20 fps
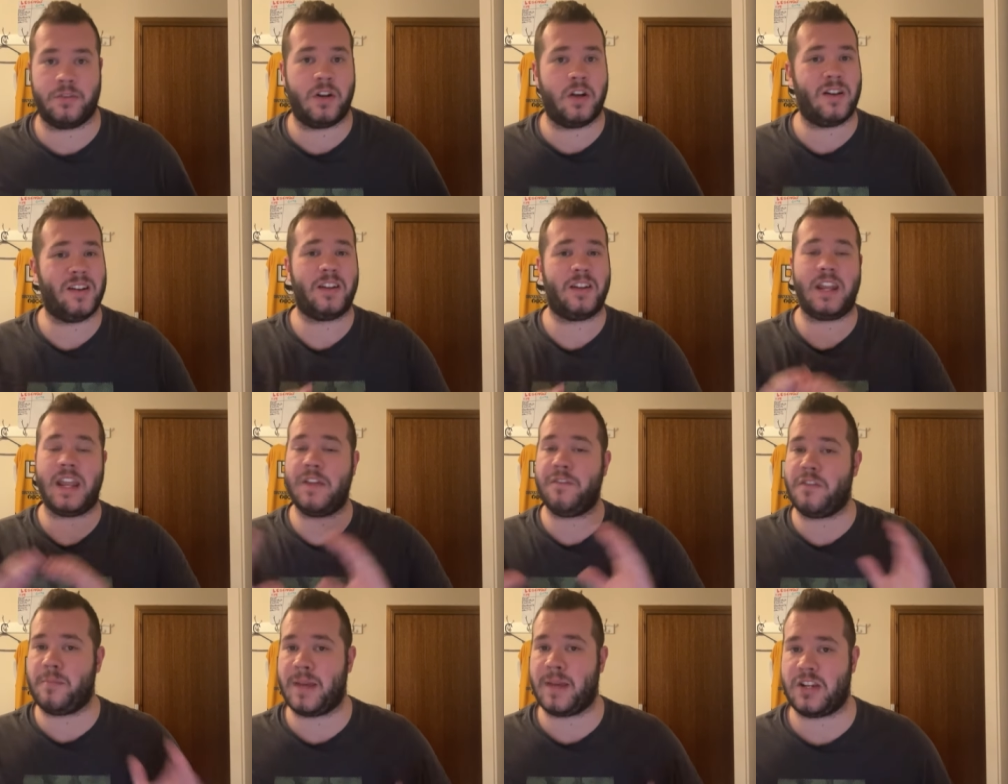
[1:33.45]
Not a lot of
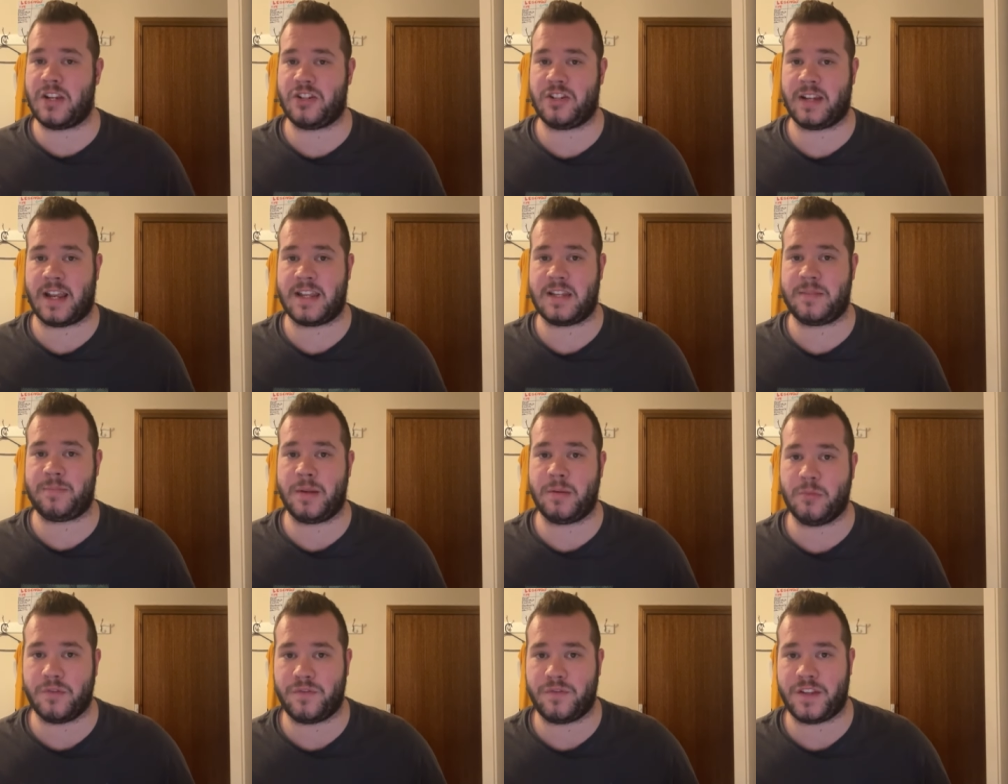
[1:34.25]
information has
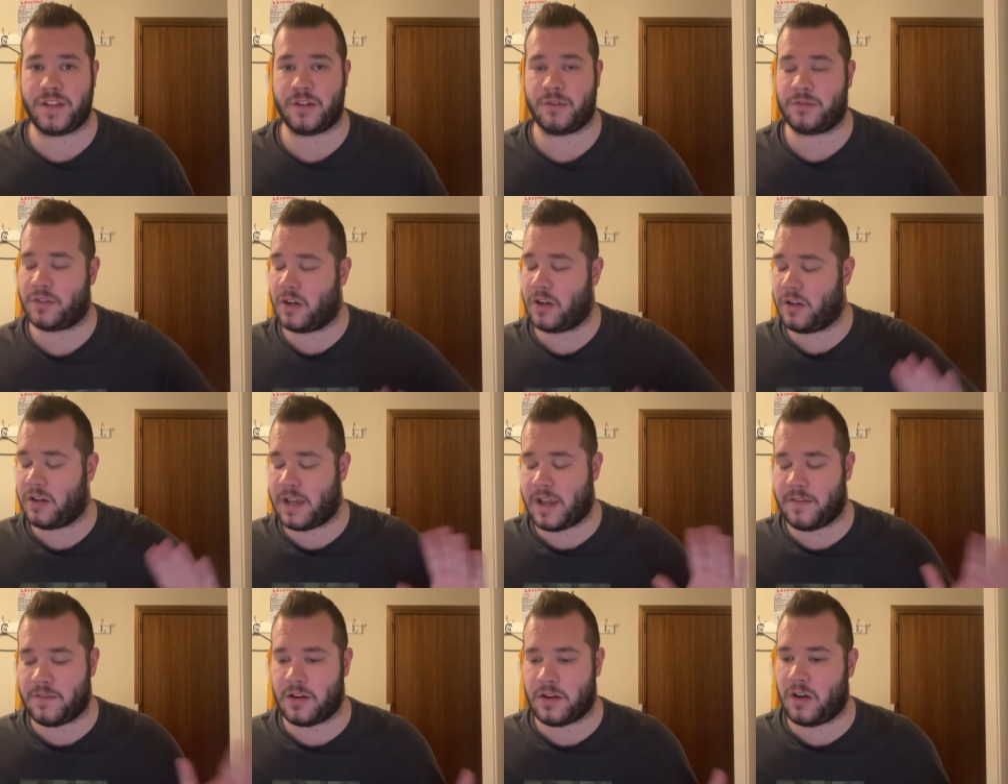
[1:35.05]
been revealed, not
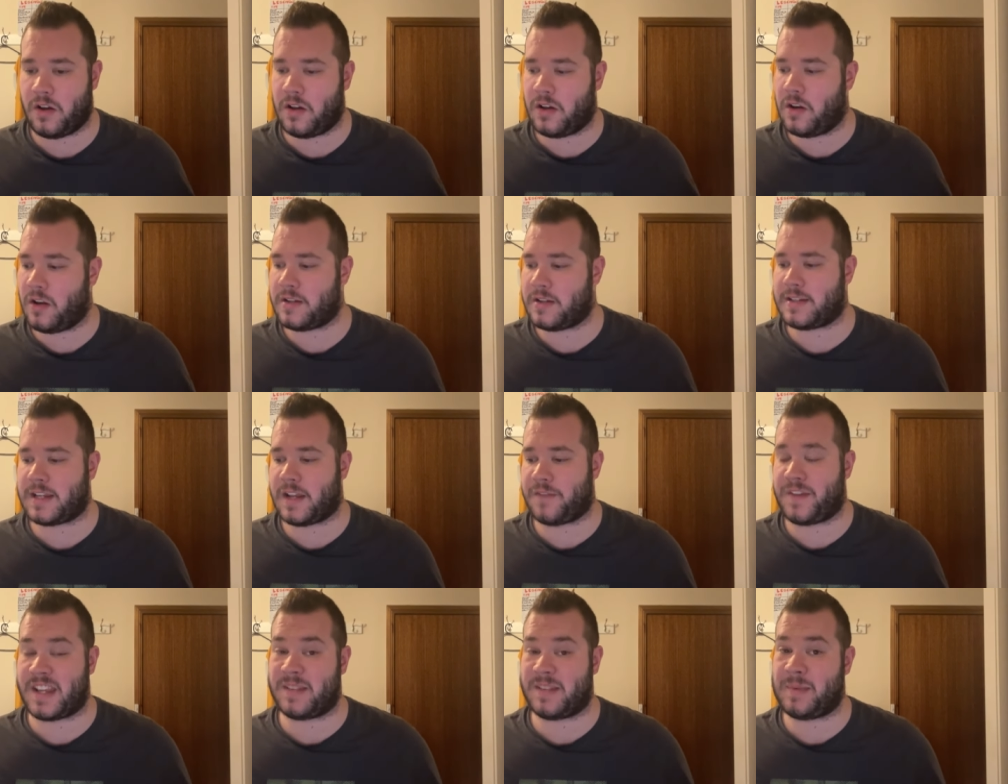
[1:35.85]
a lot of
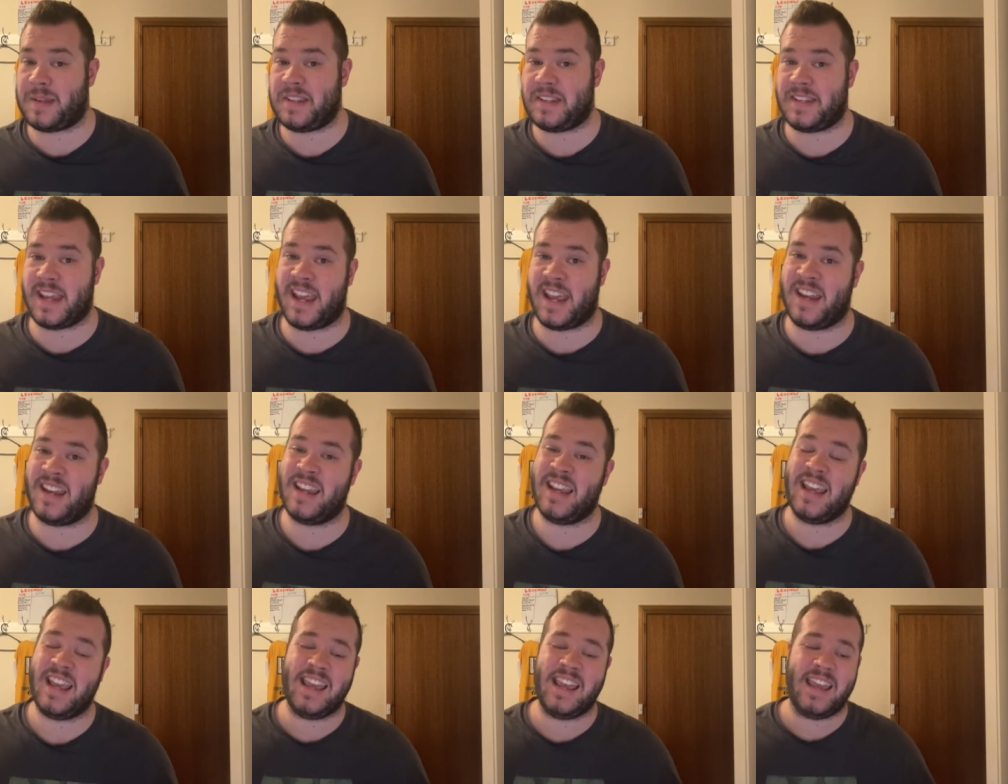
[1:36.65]
stuff has been said,
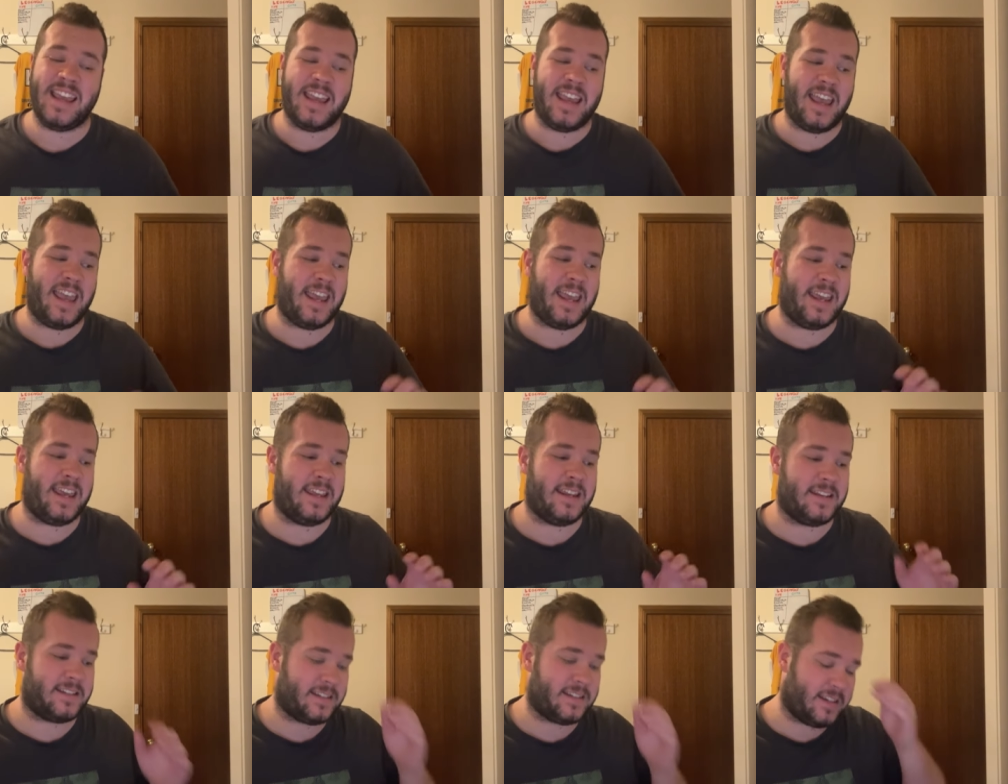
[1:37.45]

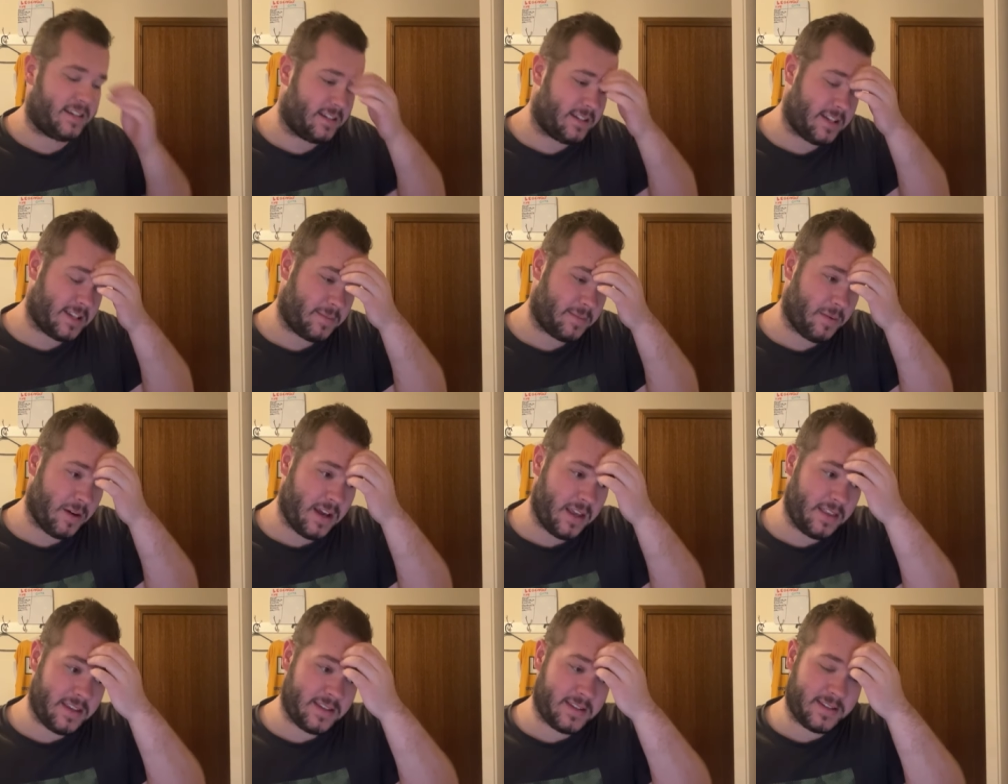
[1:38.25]
and
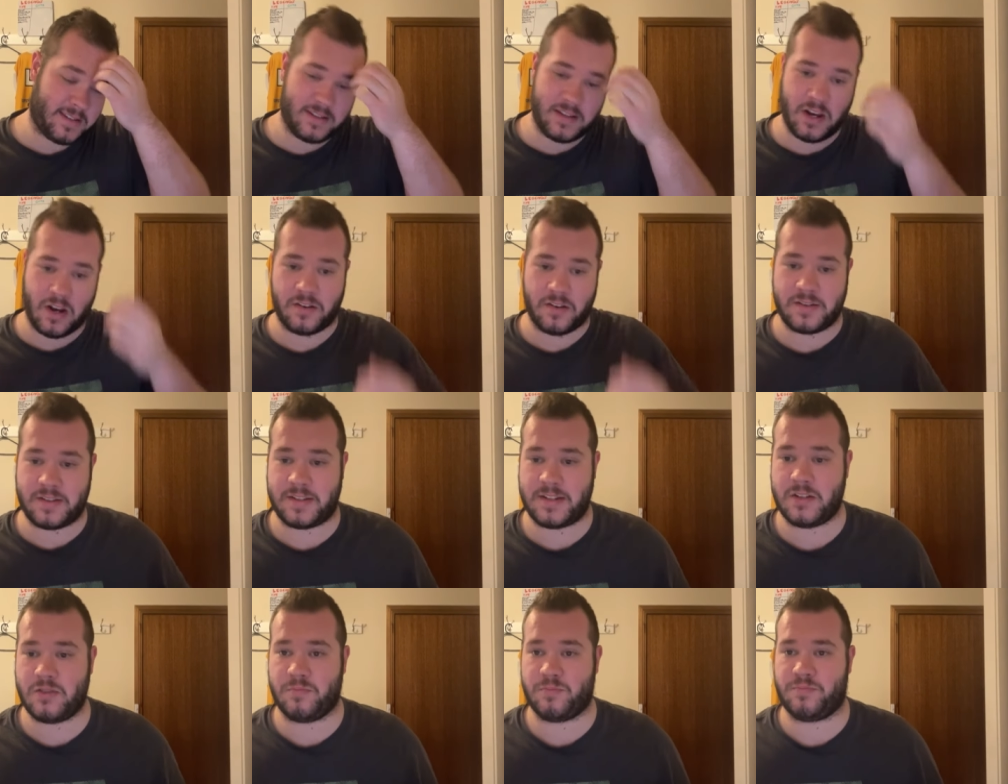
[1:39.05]
despite this, you know,
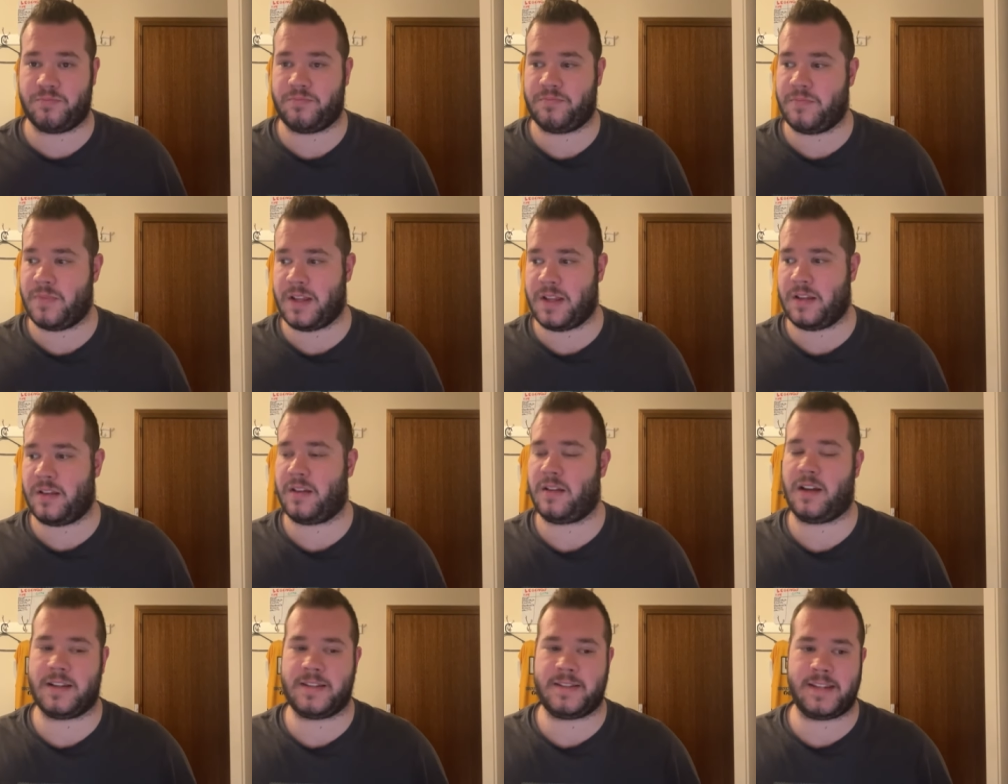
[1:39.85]
still,
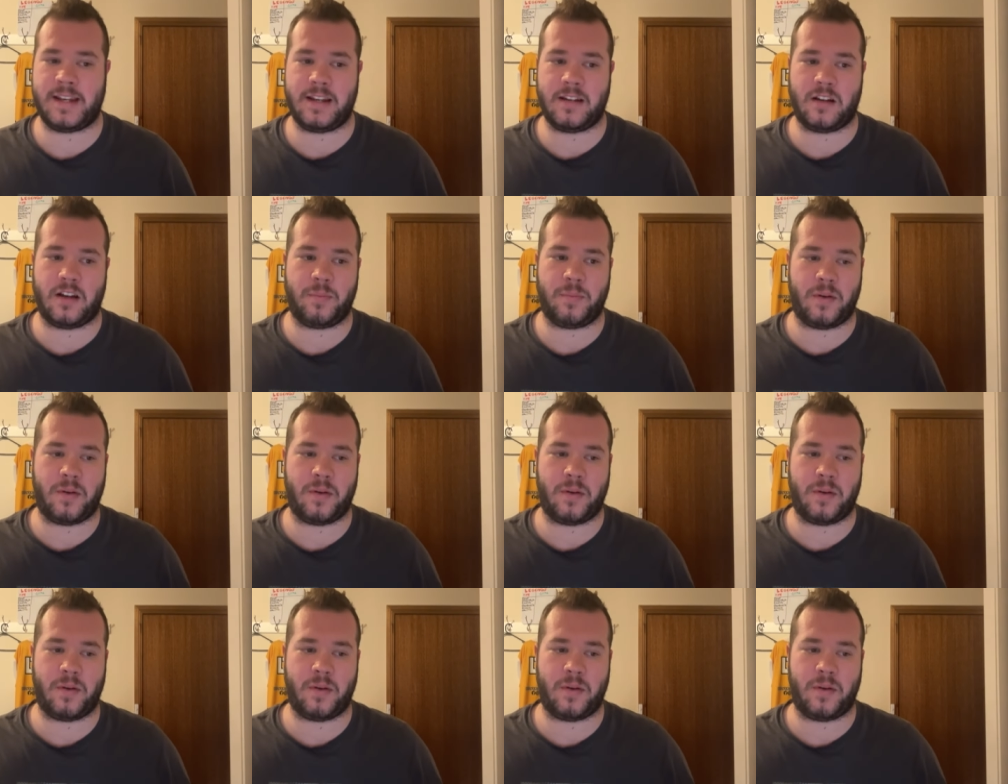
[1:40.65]
I said it, I